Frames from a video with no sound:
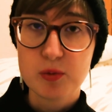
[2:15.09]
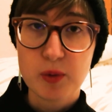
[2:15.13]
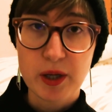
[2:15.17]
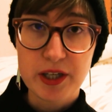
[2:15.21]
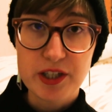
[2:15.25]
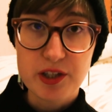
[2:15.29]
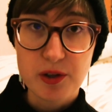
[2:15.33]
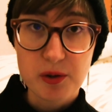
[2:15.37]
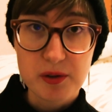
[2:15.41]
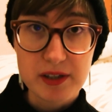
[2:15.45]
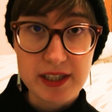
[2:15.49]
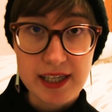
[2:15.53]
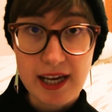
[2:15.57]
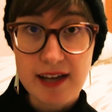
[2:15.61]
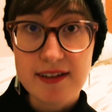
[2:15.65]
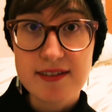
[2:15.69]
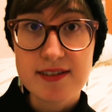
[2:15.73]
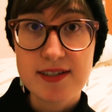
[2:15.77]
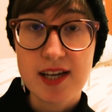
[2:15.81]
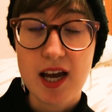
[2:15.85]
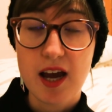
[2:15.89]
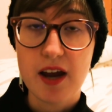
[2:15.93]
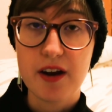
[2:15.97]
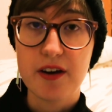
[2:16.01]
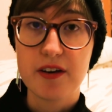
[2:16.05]
when you get
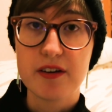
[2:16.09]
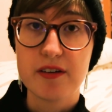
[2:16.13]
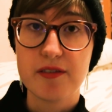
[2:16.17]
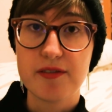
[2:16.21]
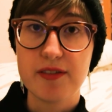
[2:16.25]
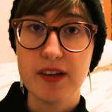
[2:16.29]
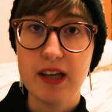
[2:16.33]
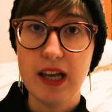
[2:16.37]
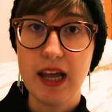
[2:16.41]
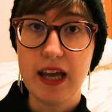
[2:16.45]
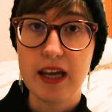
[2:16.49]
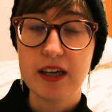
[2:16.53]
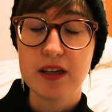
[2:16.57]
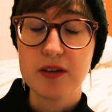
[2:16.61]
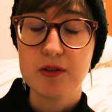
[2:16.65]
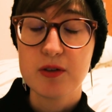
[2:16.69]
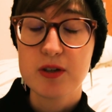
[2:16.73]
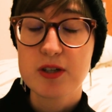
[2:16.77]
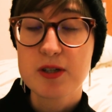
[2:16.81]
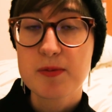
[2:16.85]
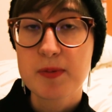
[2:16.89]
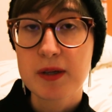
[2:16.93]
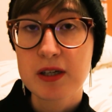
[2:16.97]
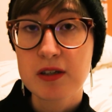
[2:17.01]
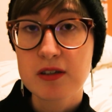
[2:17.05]
tired of the
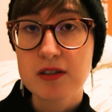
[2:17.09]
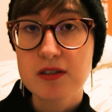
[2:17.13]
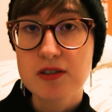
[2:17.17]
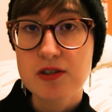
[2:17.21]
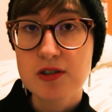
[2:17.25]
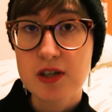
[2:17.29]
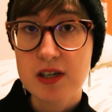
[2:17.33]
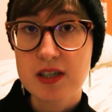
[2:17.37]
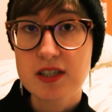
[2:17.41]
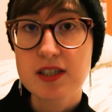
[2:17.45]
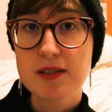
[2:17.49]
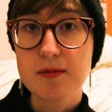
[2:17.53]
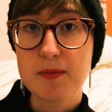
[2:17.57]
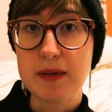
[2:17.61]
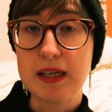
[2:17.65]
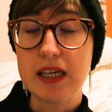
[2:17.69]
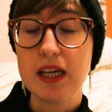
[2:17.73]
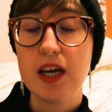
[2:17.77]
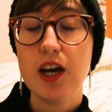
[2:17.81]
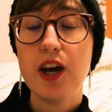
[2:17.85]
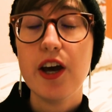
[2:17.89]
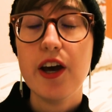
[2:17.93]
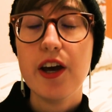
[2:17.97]
language? Because trust me,